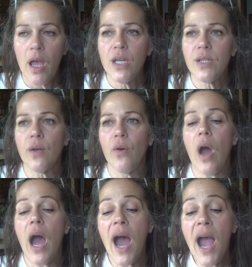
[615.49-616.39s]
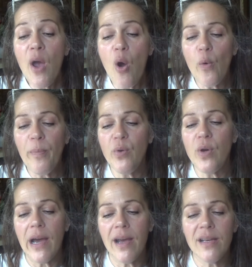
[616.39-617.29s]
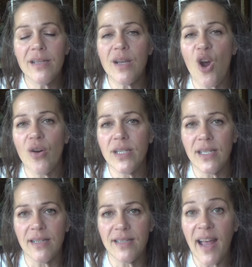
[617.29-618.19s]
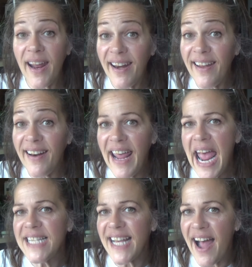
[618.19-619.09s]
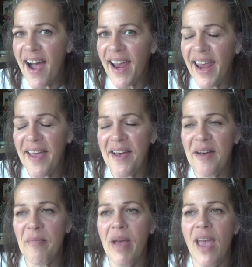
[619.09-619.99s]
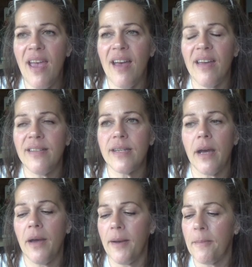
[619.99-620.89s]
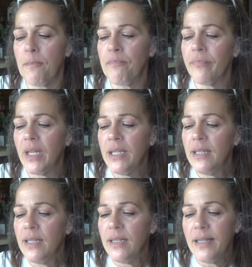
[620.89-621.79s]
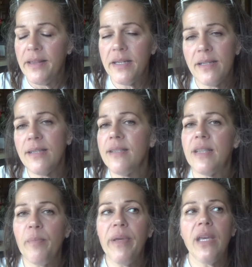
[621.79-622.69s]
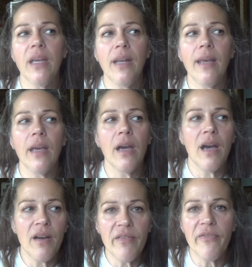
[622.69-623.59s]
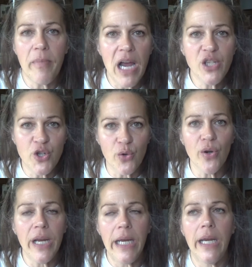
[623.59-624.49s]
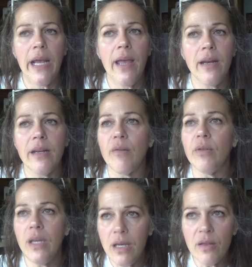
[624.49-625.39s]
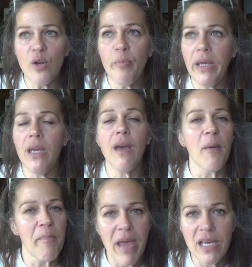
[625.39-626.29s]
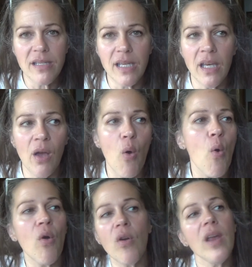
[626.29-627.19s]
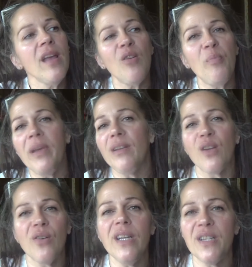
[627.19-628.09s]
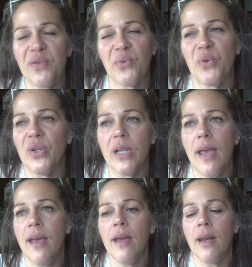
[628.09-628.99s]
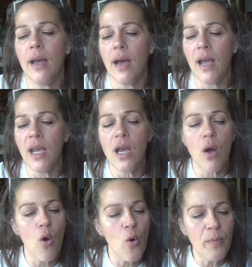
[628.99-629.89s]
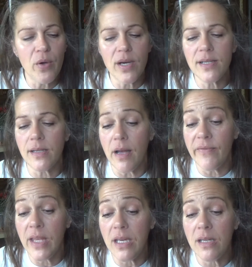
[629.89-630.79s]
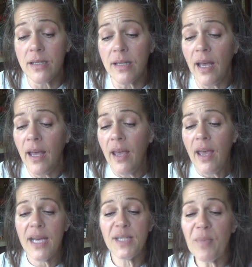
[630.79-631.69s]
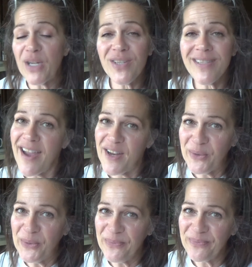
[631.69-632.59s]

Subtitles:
So I hope you guys are as excited as I am. And this is the beginning of my journey, and it'll either be amazing or it'll be a learning tool. And I hope you guys love these as much as I do.